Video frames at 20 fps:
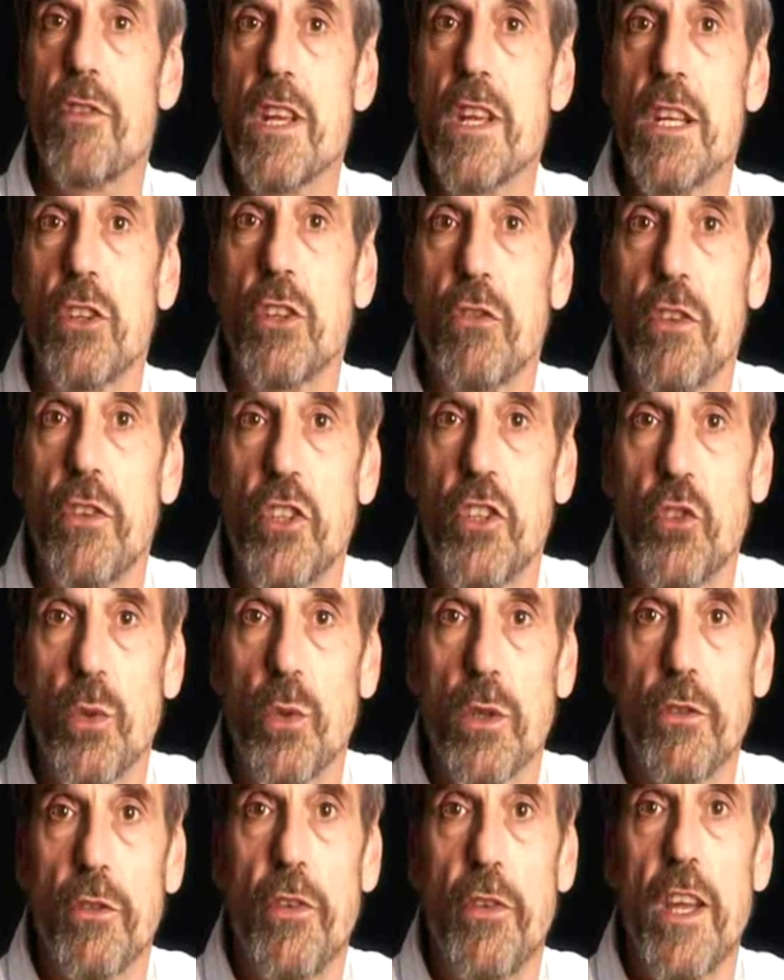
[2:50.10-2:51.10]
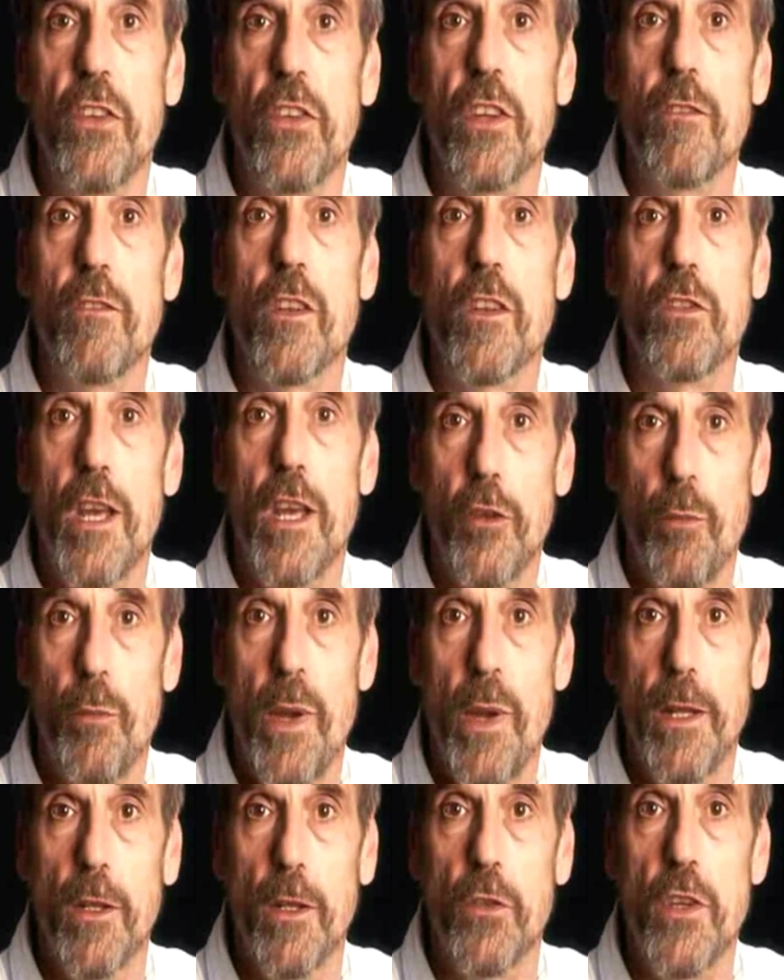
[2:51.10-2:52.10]
Every individual facing the
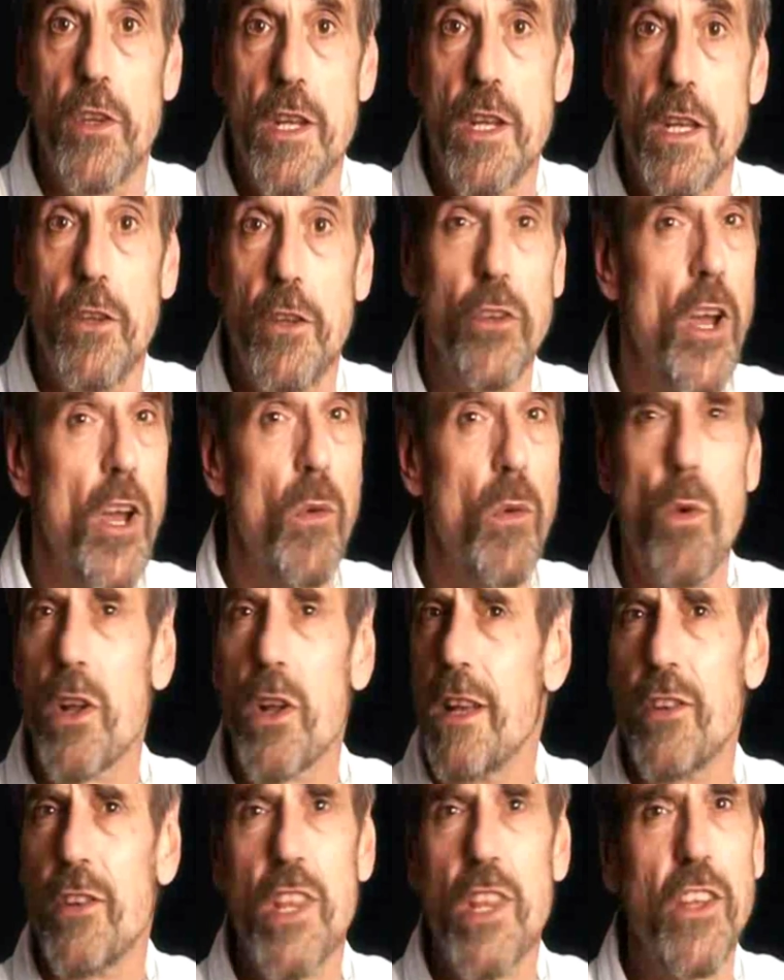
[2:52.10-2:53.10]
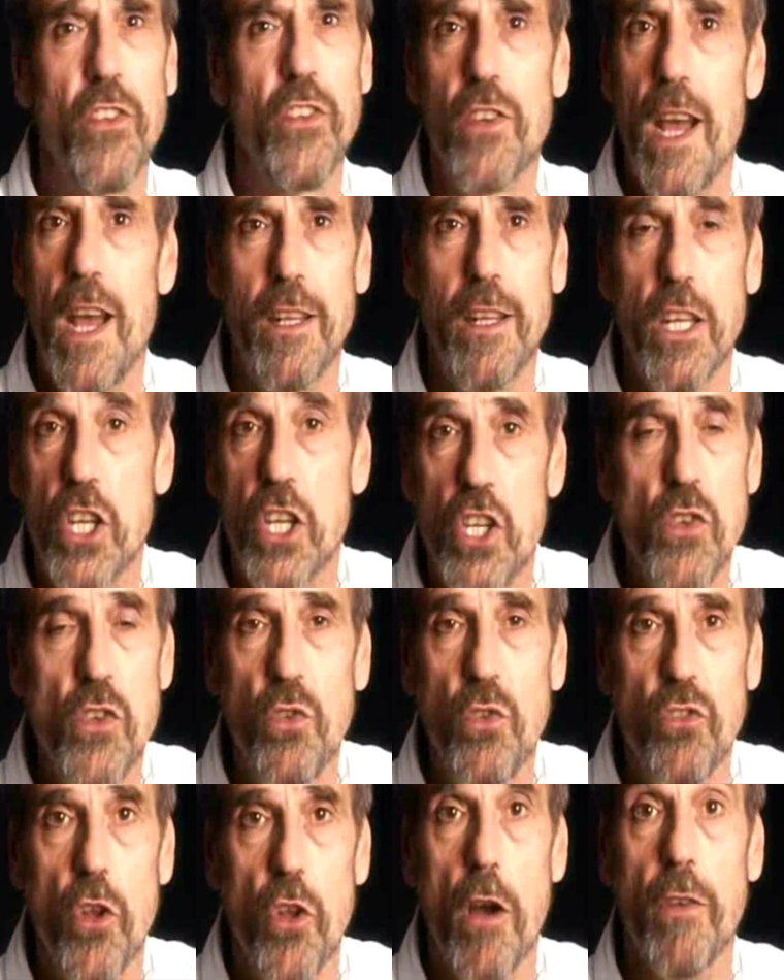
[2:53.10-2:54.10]
death penalty is, whatever they stand
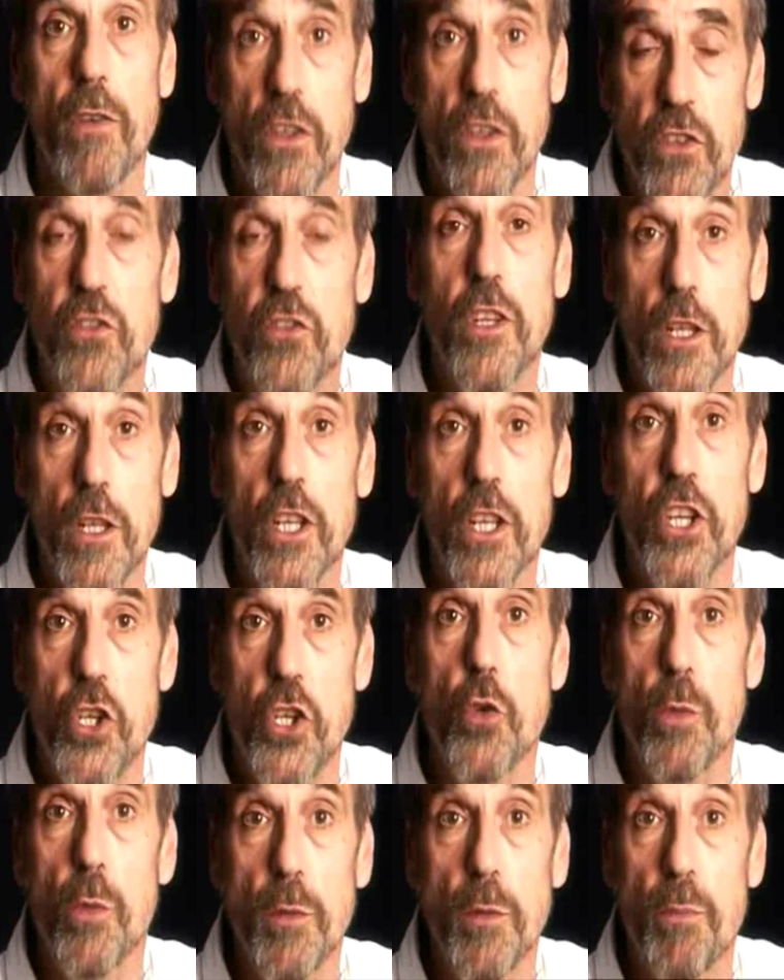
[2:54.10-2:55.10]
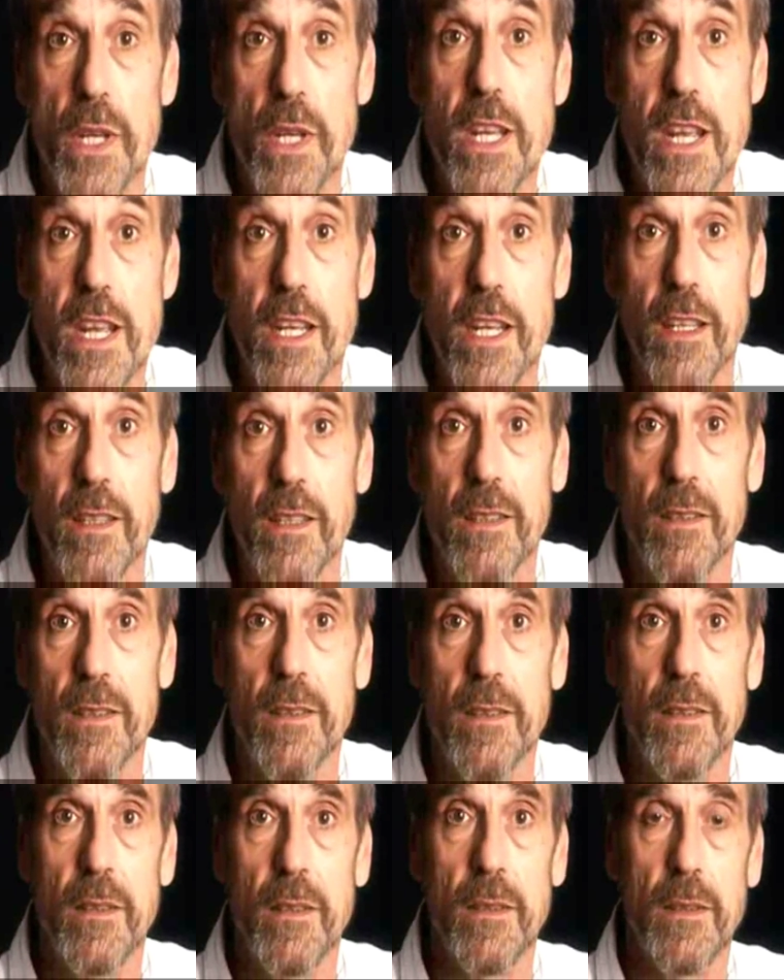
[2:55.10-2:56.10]
accused of, still a human being.
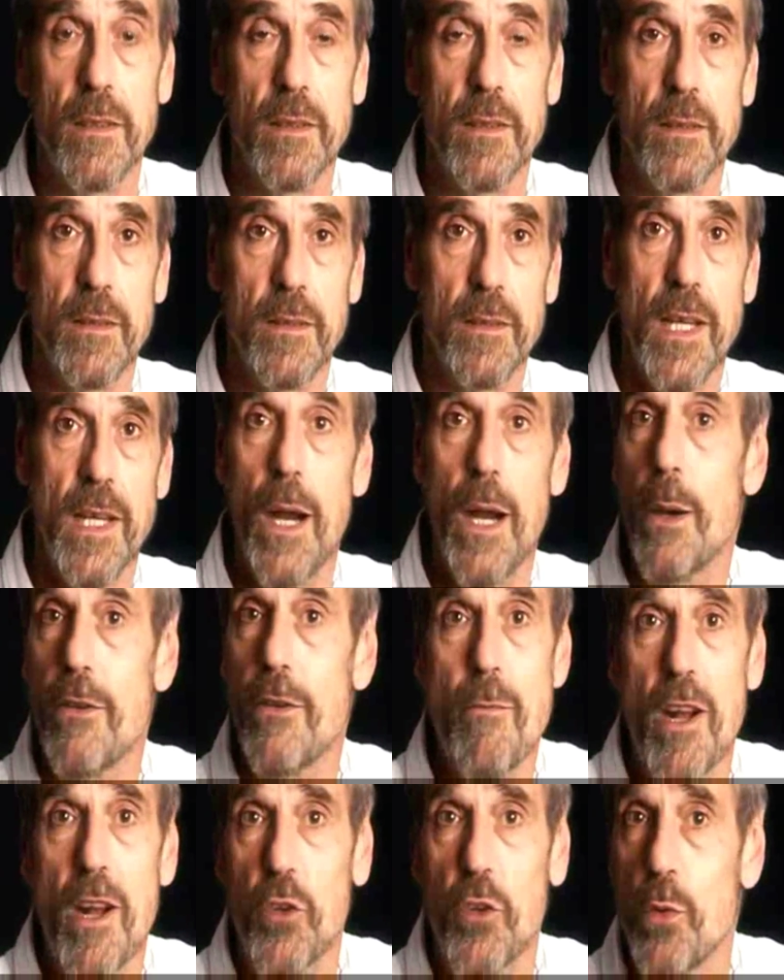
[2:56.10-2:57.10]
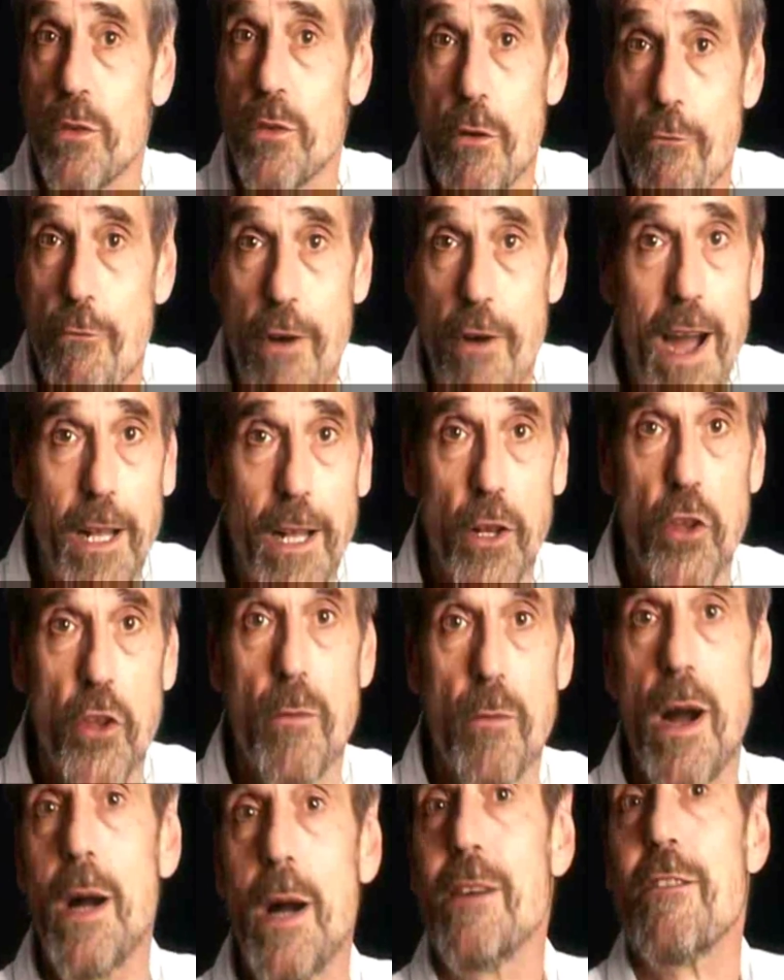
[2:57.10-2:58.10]
However much we
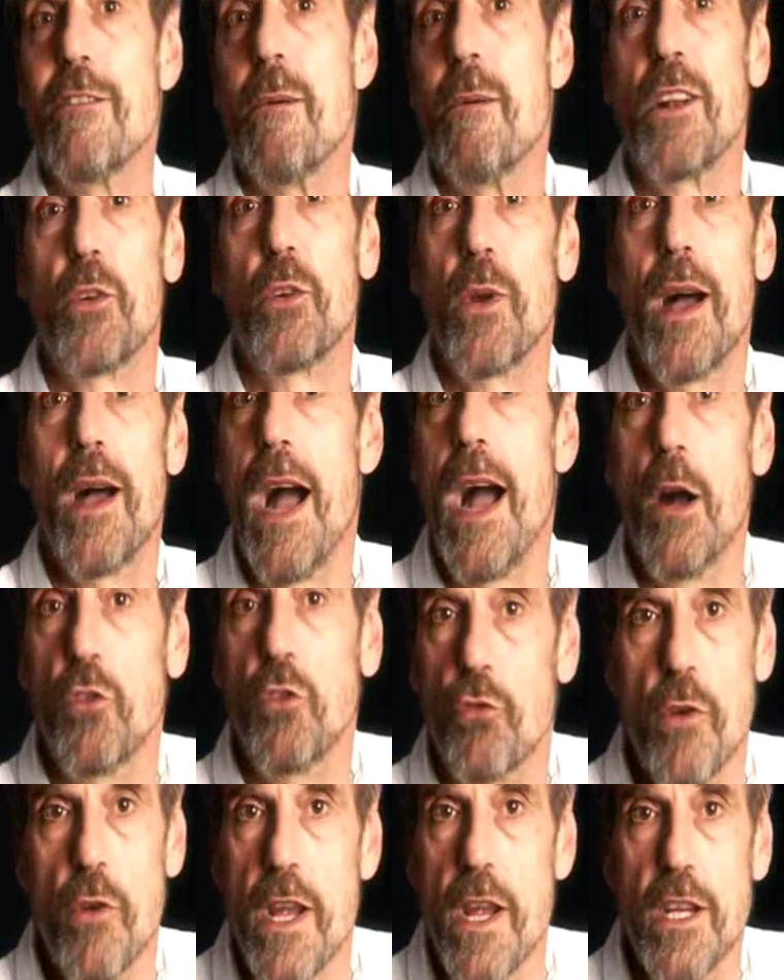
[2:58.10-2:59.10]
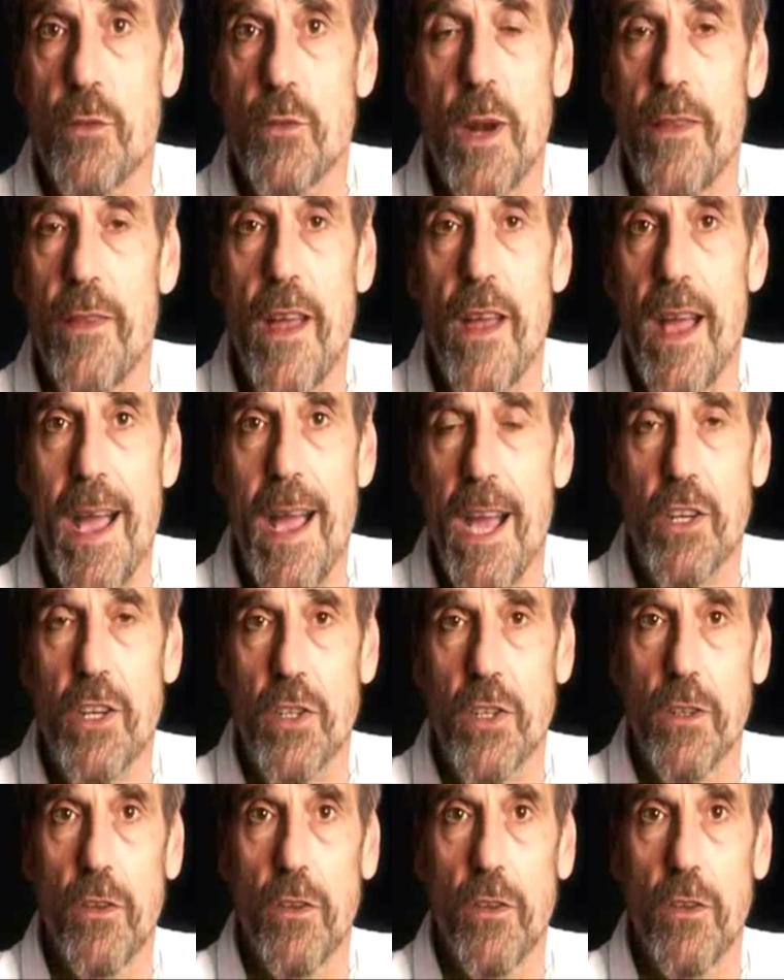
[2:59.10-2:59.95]
revile them, however much we are outraged by their